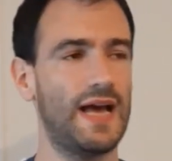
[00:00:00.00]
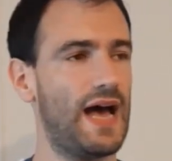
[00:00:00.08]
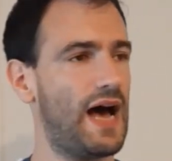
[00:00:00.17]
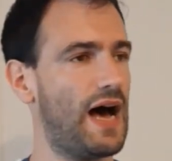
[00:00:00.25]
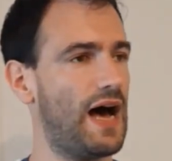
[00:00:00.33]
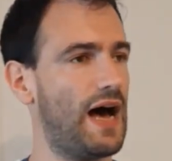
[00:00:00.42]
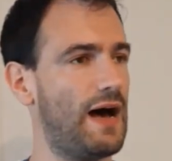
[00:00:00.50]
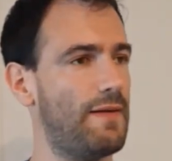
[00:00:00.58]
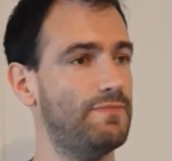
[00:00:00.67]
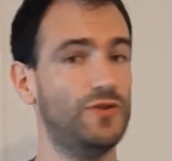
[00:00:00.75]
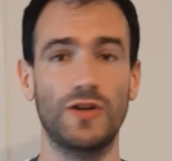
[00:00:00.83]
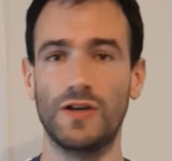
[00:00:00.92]

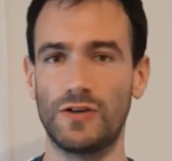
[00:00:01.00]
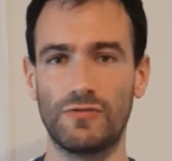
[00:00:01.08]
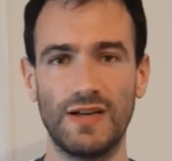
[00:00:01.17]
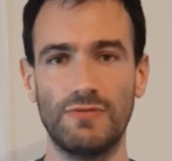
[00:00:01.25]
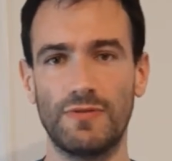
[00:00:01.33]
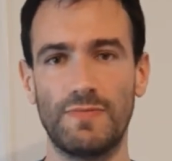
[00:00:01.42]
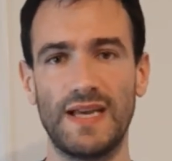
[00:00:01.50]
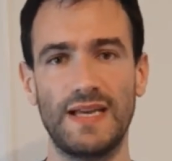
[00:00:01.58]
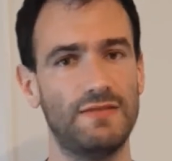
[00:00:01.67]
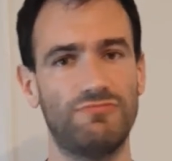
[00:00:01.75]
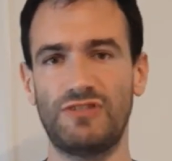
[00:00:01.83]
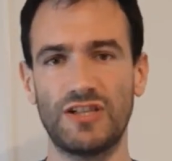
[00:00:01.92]
Do you agree with
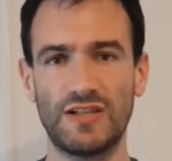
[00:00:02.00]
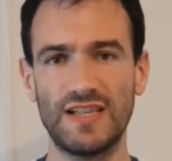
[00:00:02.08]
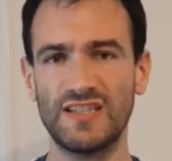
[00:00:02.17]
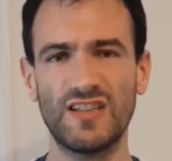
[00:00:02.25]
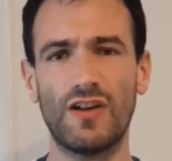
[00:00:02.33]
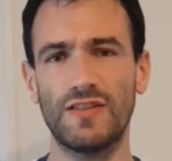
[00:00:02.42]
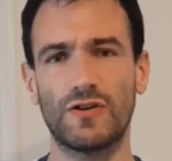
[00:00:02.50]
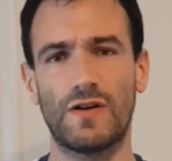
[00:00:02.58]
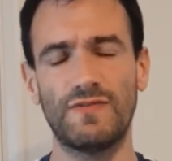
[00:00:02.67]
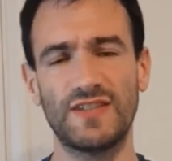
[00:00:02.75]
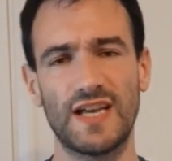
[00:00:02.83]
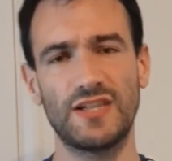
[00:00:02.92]
me? Just let's start the
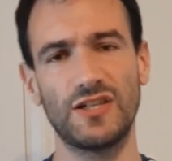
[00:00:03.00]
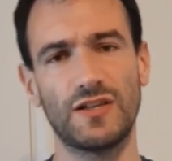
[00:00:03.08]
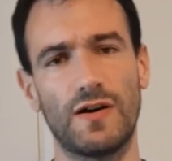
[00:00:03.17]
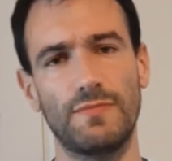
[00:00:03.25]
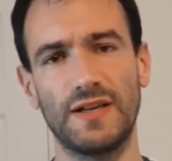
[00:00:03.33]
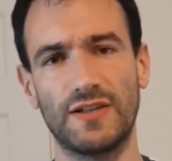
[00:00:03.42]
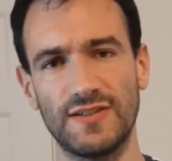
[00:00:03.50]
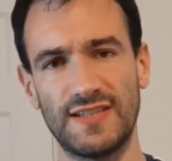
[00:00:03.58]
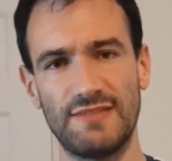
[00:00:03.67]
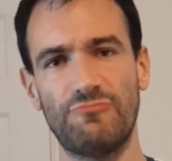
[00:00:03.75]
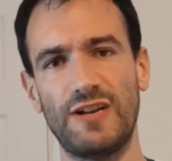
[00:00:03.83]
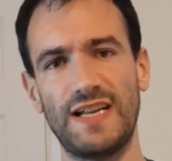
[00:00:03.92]
conversation going, because
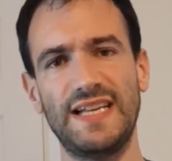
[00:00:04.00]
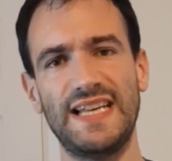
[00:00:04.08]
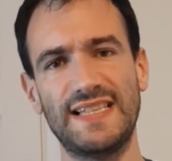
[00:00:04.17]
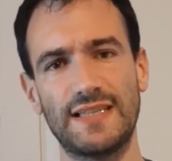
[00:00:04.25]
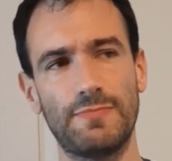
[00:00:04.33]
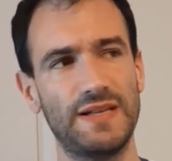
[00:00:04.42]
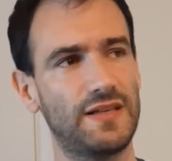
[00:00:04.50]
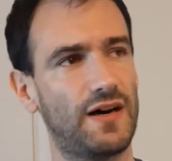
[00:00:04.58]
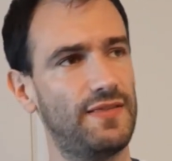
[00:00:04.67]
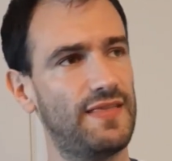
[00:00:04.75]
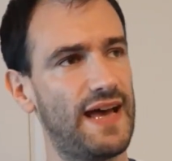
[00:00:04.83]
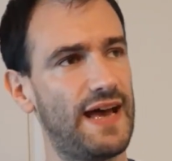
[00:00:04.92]
it really needs to be
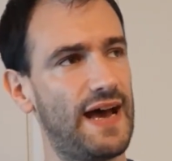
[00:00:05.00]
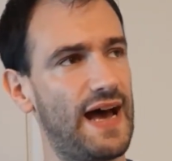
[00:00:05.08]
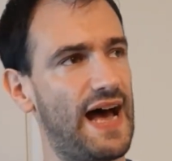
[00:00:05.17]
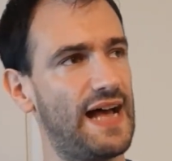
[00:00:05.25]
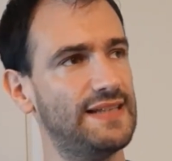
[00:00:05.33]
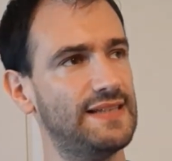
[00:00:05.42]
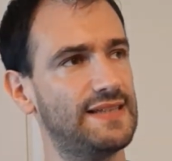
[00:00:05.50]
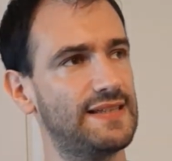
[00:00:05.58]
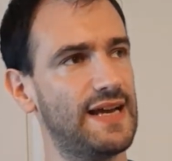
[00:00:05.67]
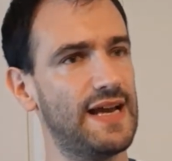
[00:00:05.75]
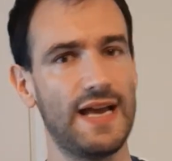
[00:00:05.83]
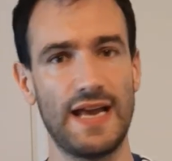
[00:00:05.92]
done there, and
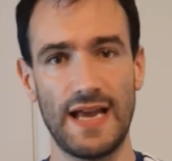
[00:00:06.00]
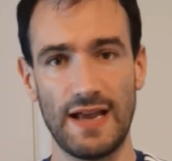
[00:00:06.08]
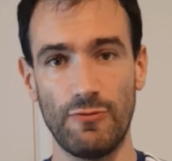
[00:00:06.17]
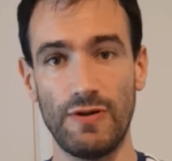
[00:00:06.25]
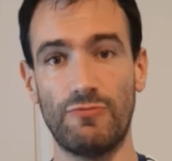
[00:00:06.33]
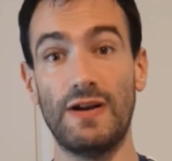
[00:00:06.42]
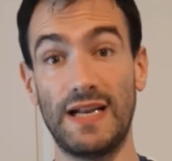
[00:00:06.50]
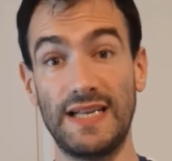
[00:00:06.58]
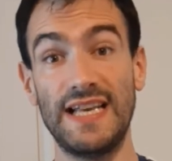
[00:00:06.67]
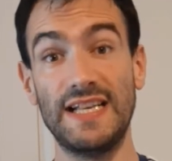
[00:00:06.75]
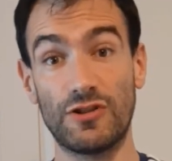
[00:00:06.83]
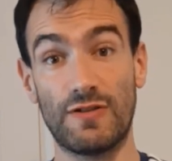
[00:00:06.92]
we really
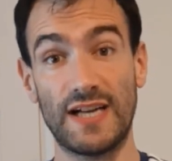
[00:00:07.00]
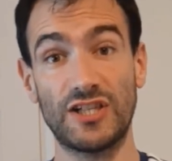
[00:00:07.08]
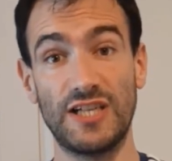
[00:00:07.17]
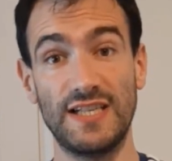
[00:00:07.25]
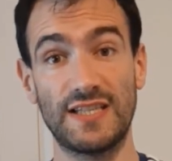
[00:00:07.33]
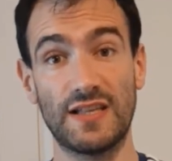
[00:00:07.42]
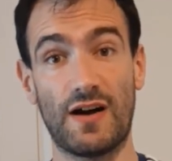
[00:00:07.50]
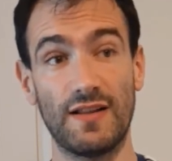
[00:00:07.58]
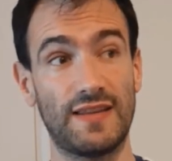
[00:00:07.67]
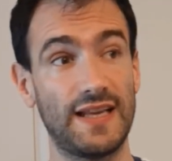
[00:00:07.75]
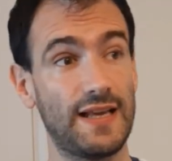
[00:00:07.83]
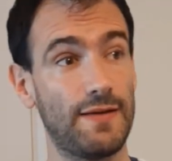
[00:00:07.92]
need to actually start
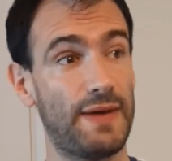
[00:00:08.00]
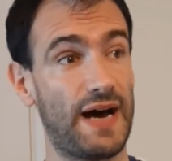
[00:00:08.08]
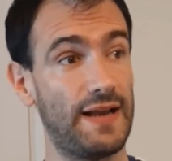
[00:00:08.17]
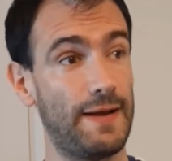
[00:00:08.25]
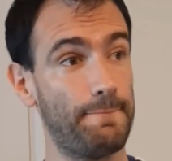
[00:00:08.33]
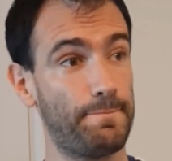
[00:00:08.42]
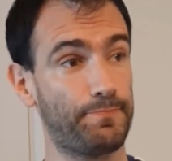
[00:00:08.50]
thinking about it.